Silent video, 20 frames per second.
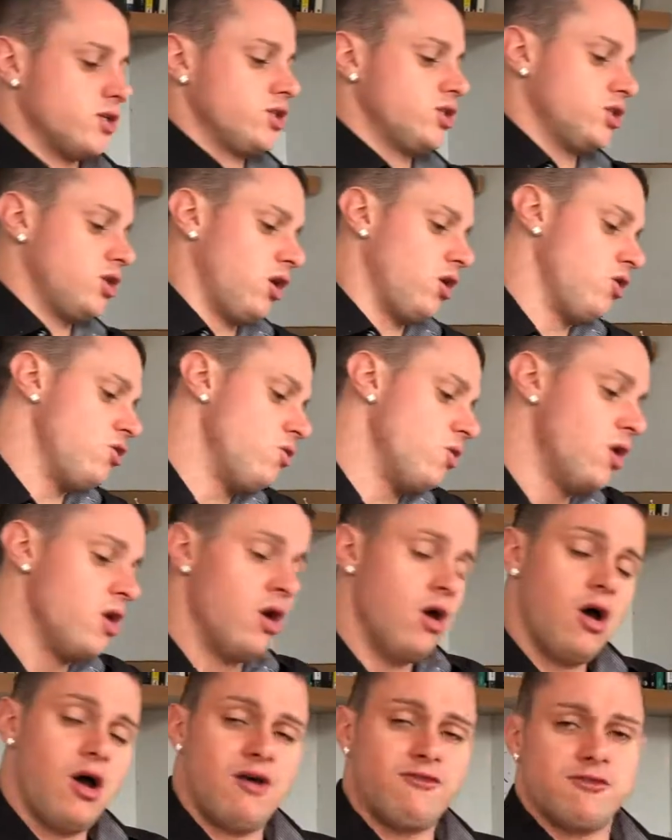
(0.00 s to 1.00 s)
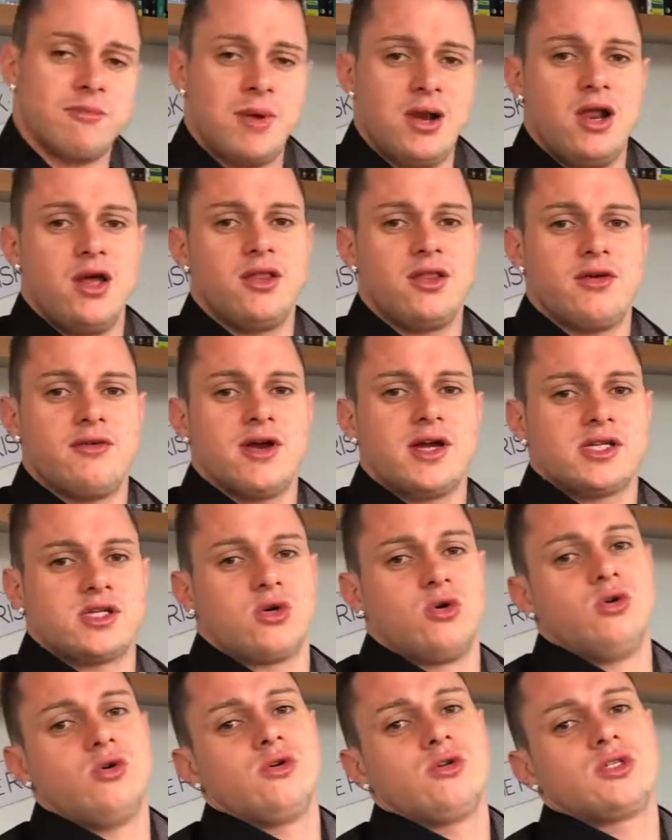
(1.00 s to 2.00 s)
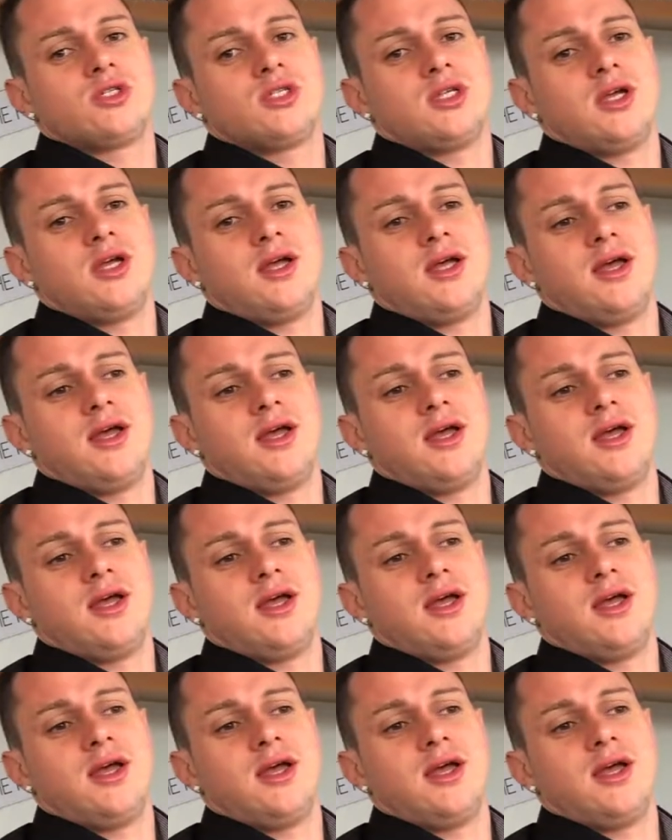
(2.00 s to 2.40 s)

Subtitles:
So after my Learn Direct course,